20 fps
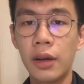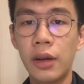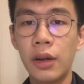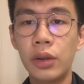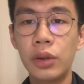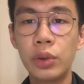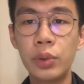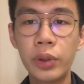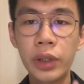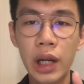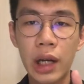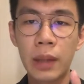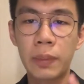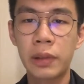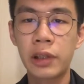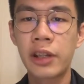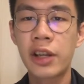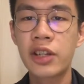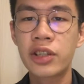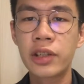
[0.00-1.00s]
During an
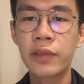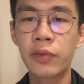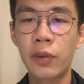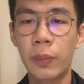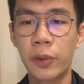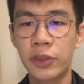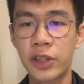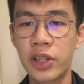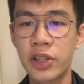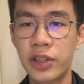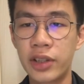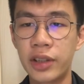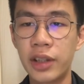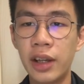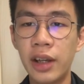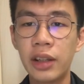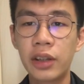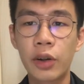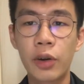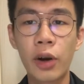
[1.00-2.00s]
application for possession,
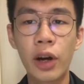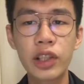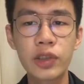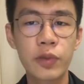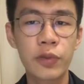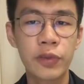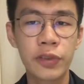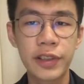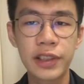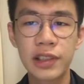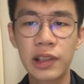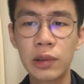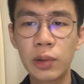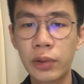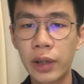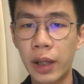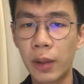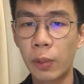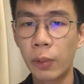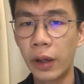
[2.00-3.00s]
the courts will firstly look
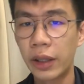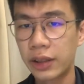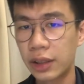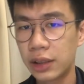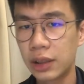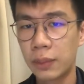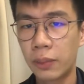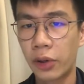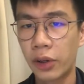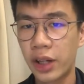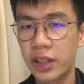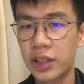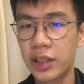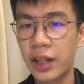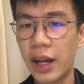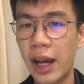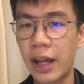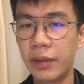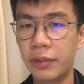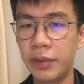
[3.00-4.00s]
at whether the mortgagor
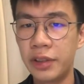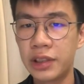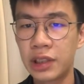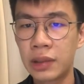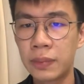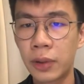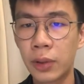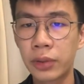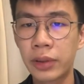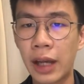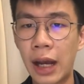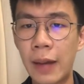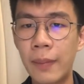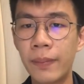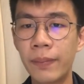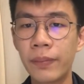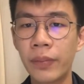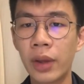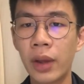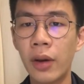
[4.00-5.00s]
had reasonable
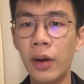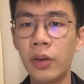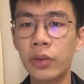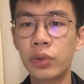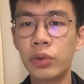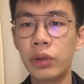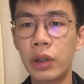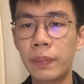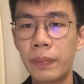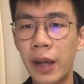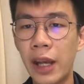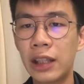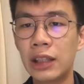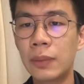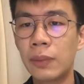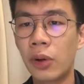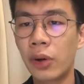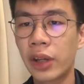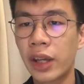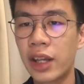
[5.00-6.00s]
time to repay the
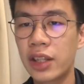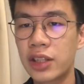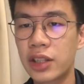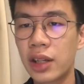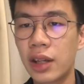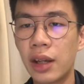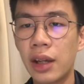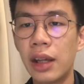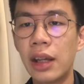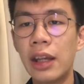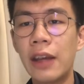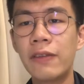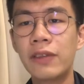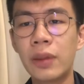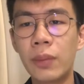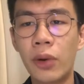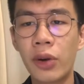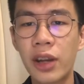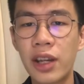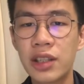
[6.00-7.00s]
mortgage. If the
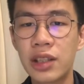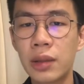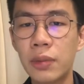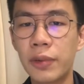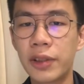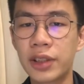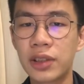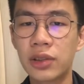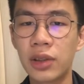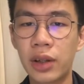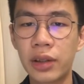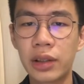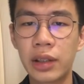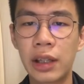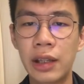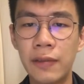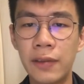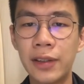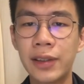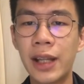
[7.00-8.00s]
mortgagor was not
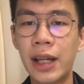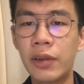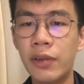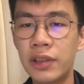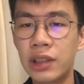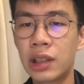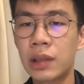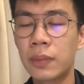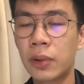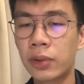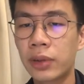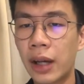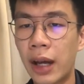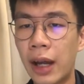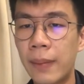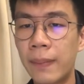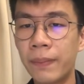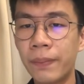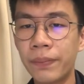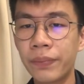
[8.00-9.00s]
given that reasonable
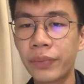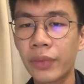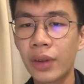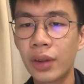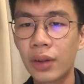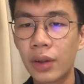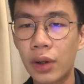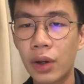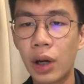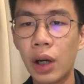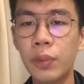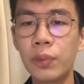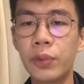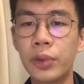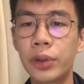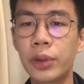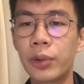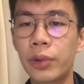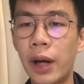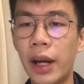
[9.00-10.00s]
time, the court
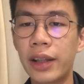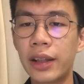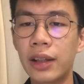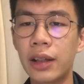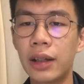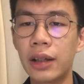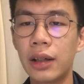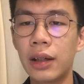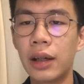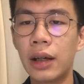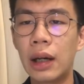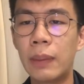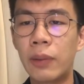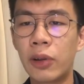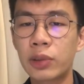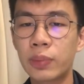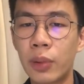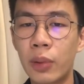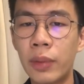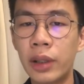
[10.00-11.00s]
would grant a
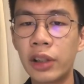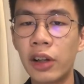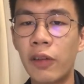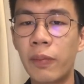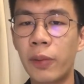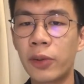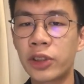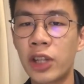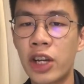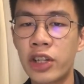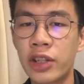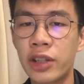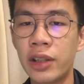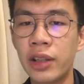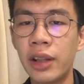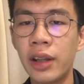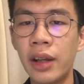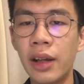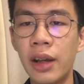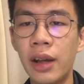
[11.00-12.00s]
postponement of
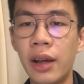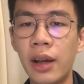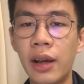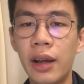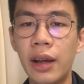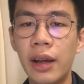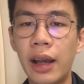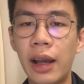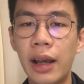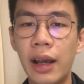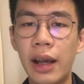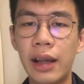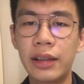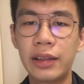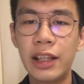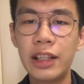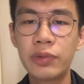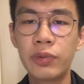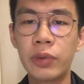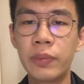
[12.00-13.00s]
possession.
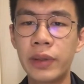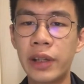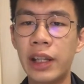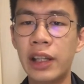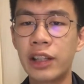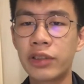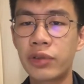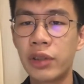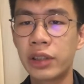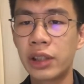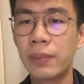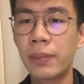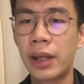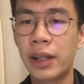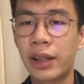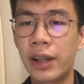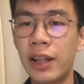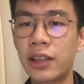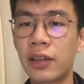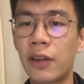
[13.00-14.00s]
This would be illustrated by the
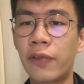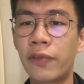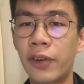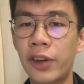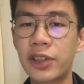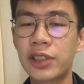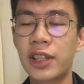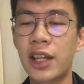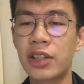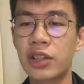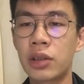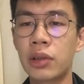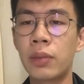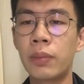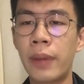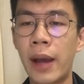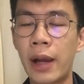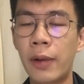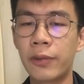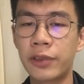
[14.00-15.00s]
case of First National
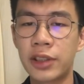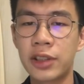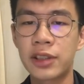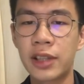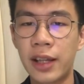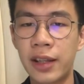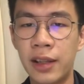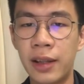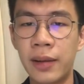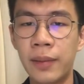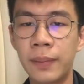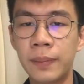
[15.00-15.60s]
Bank versus Syed.